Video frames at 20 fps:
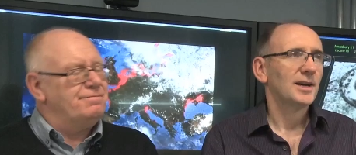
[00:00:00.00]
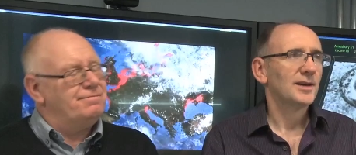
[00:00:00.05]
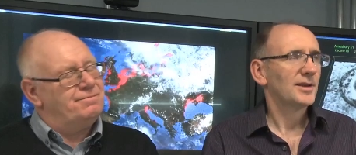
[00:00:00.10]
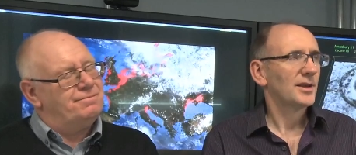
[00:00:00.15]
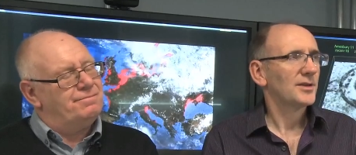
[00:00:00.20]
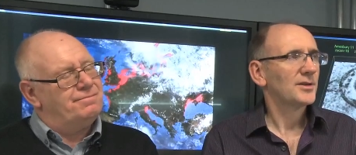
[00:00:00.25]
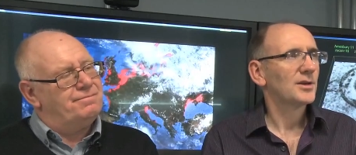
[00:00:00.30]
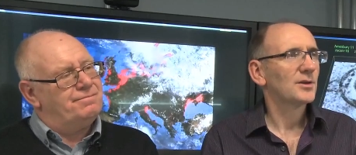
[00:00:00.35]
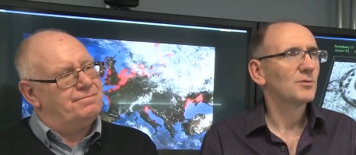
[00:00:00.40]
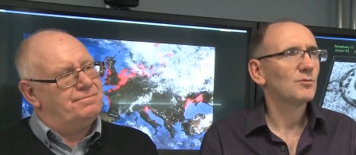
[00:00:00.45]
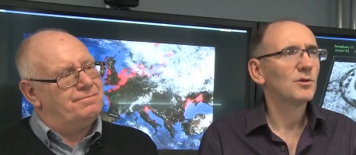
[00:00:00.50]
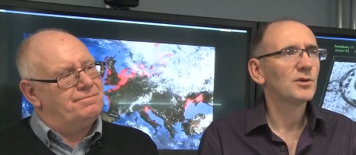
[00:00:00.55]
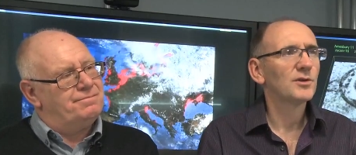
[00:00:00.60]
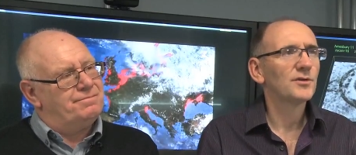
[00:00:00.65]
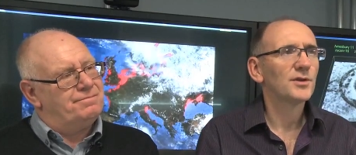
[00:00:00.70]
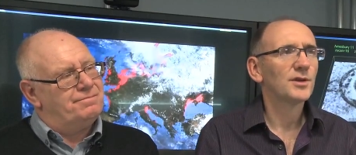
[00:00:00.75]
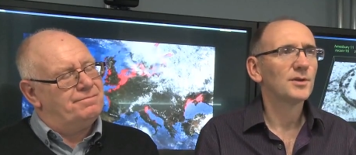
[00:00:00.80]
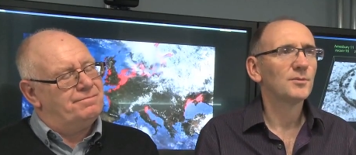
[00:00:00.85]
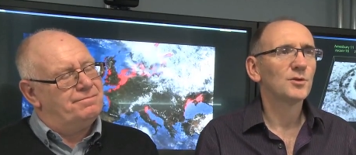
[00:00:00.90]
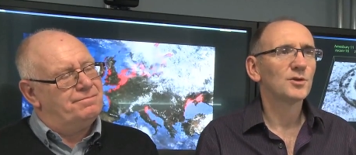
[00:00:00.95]
Speaker 1: I think one of
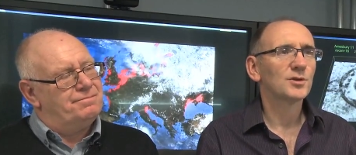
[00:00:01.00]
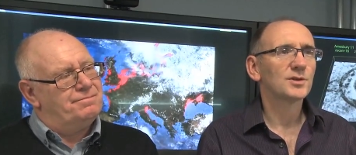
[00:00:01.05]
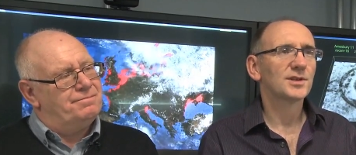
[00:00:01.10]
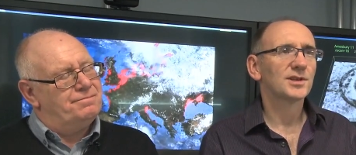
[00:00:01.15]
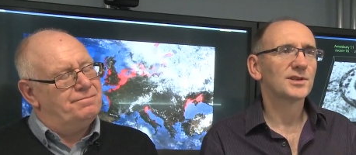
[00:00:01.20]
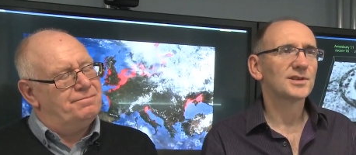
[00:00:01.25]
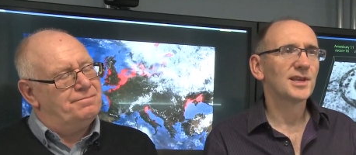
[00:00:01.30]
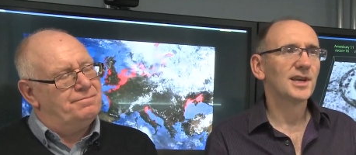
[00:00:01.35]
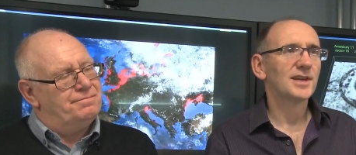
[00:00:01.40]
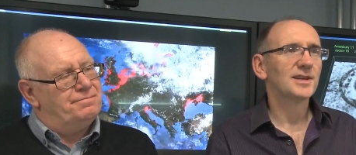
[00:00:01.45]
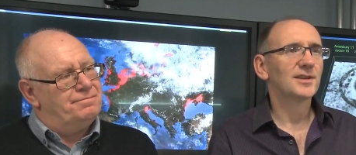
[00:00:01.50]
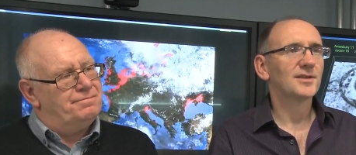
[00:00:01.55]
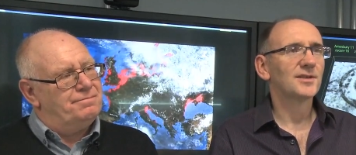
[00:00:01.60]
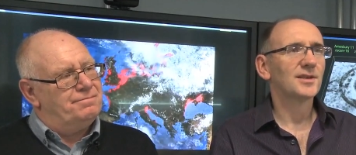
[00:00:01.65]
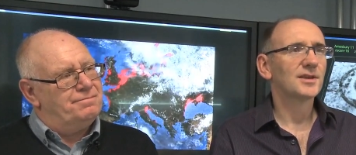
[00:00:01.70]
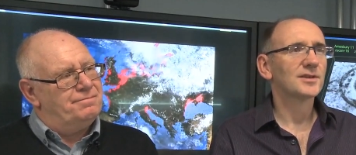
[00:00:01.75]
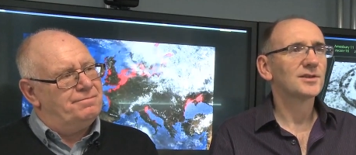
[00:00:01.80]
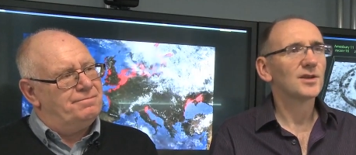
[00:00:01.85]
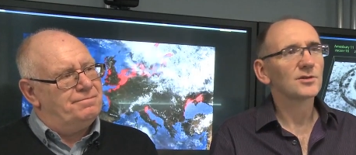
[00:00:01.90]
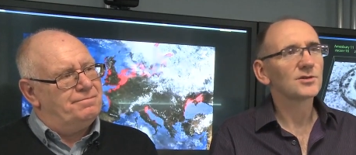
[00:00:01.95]
the most exciting
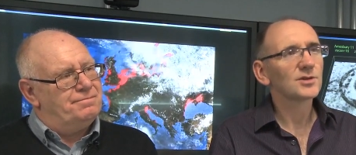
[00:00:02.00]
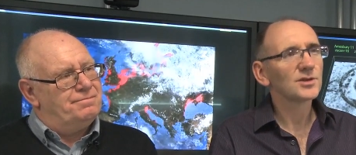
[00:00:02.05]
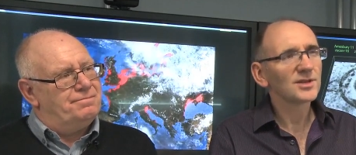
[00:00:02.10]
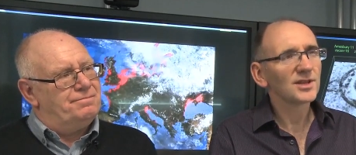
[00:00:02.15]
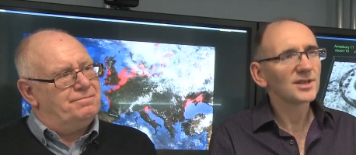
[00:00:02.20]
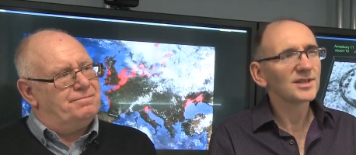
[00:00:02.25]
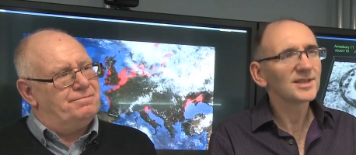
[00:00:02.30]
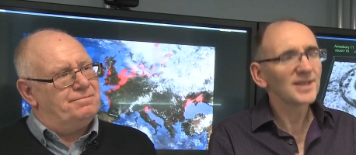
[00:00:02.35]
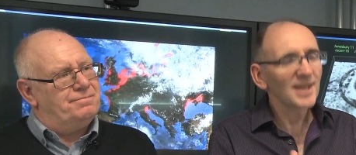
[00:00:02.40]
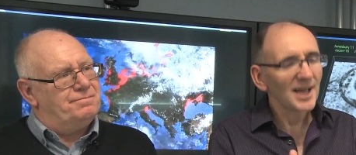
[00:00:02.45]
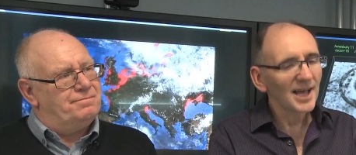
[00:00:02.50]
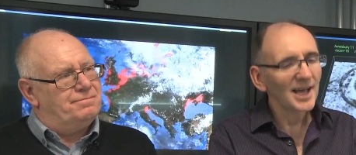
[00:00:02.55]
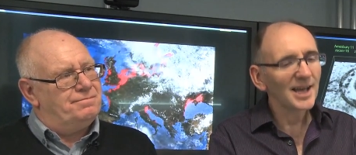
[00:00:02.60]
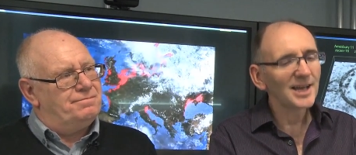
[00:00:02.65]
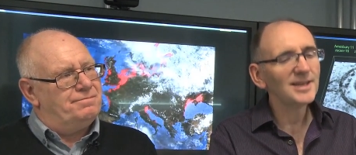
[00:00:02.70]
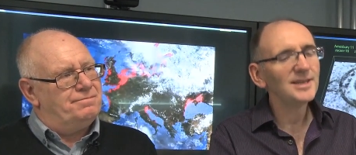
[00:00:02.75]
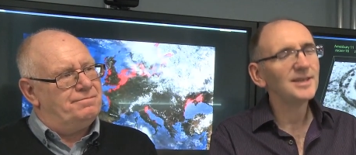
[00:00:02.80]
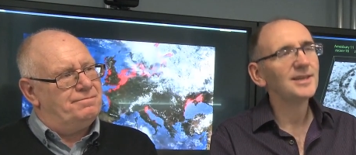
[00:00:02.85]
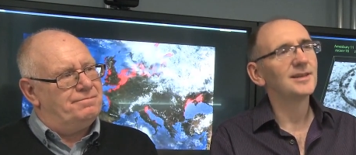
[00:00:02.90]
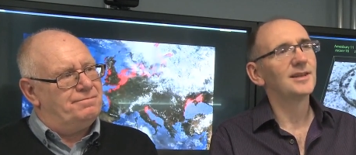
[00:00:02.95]
things are just the
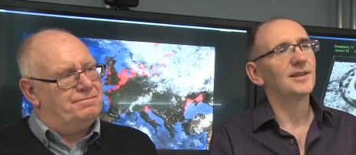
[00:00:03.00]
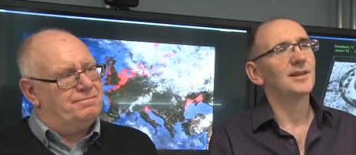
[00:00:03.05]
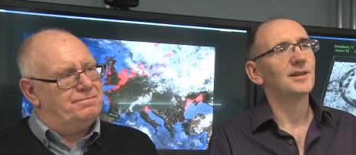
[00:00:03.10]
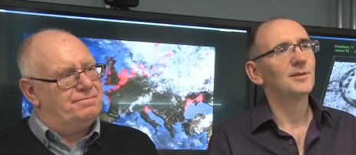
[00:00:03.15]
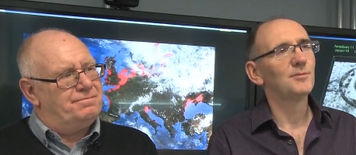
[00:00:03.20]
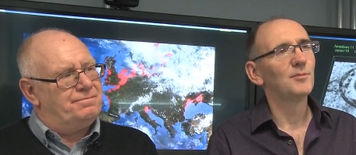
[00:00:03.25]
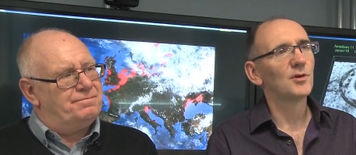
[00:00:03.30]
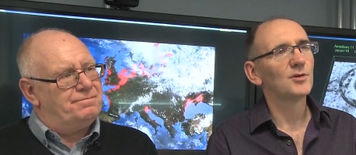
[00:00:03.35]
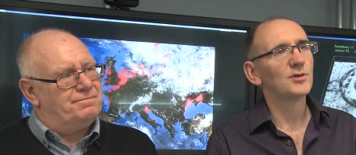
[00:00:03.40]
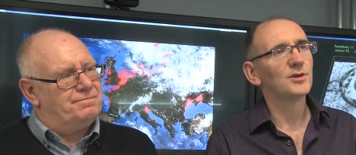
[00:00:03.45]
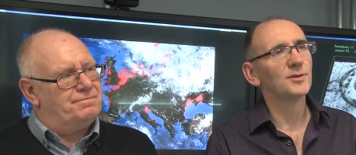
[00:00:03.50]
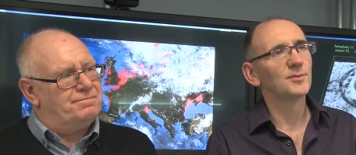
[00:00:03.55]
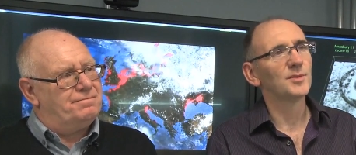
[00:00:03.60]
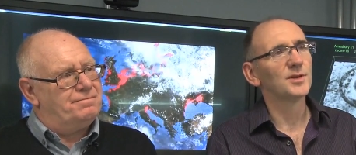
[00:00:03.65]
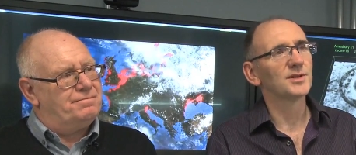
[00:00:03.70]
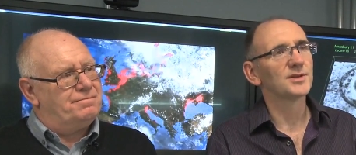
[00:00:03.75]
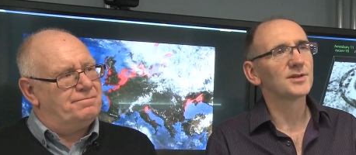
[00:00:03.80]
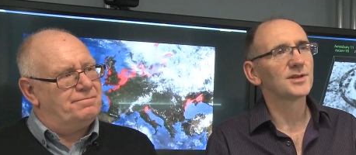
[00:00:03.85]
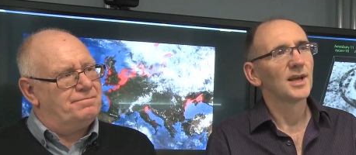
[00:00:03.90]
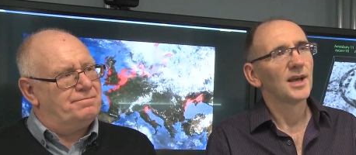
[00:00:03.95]
tiny little
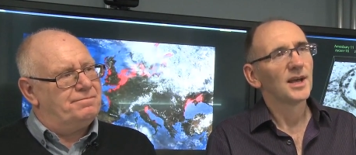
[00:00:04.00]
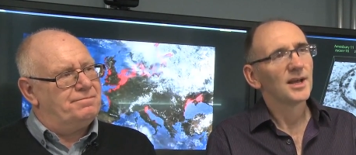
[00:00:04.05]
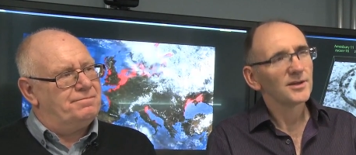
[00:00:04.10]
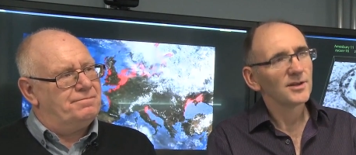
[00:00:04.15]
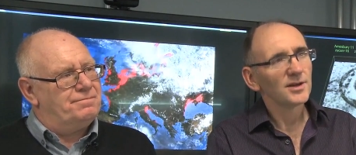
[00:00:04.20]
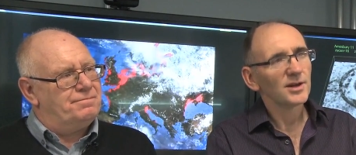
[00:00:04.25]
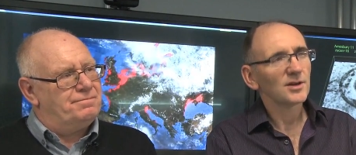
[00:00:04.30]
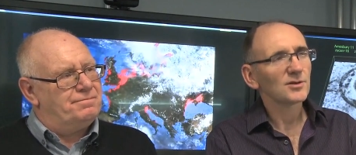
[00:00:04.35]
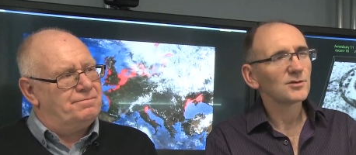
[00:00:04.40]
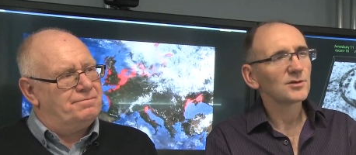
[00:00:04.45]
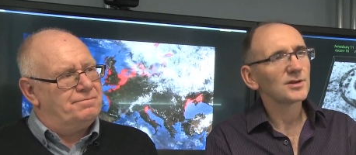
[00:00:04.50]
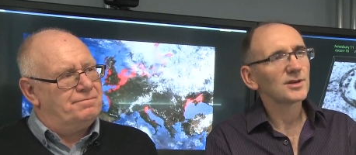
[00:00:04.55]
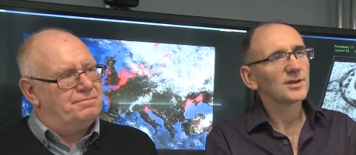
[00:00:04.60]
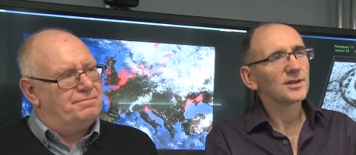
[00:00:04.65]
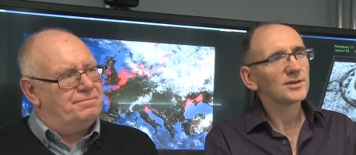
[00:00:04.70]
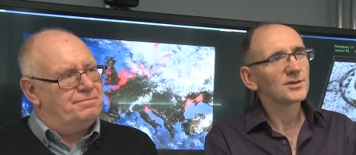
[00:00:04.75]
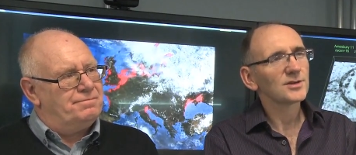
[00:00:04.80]
monuments that actually